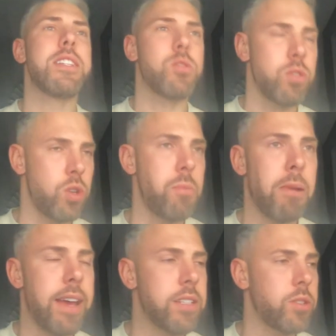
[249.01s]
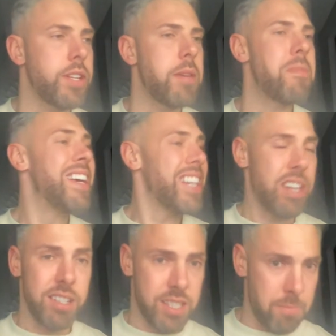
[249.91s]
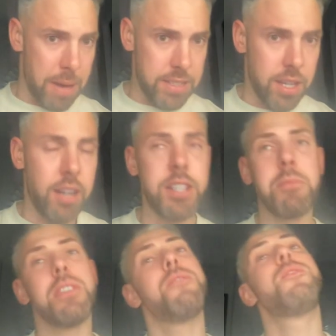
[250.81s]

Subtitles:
He's got 2 players on him, cuts it back to Honeyman.